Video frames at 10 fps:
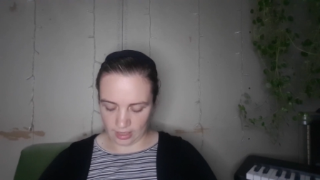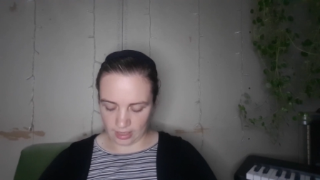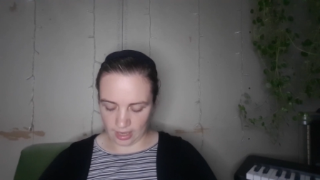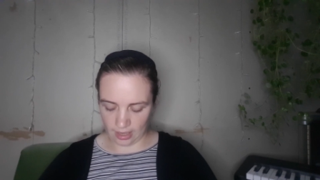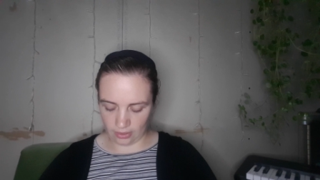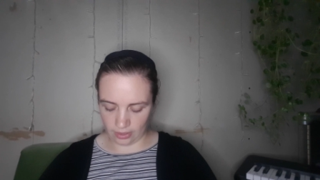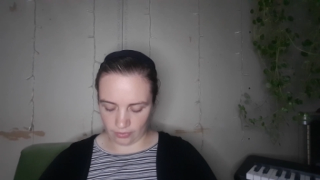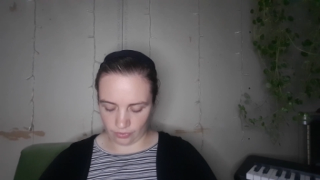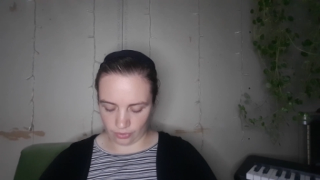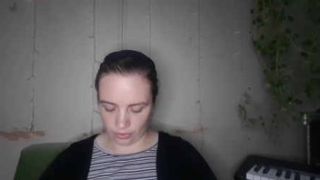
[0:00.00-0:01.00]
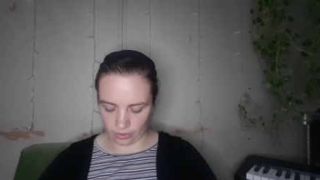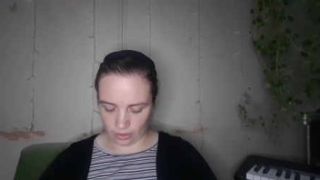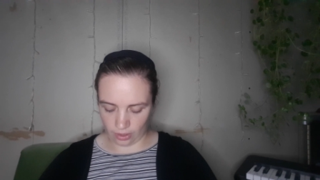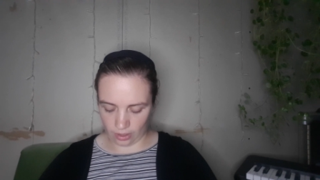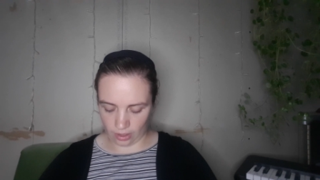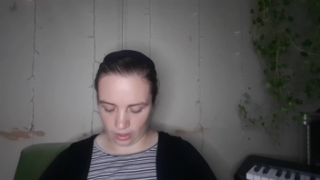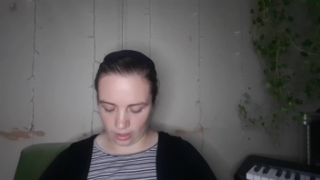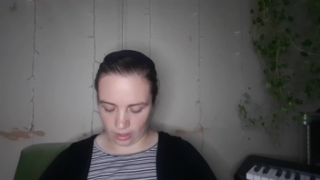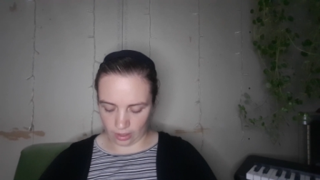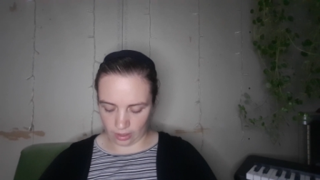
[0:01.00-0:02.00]
Now, therefore, our
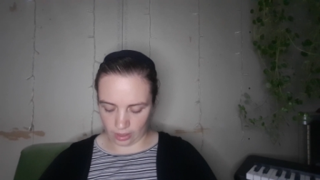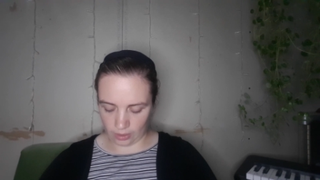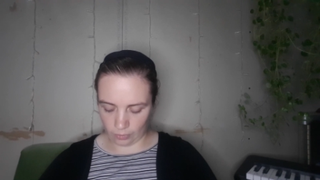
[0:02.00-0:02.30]
God,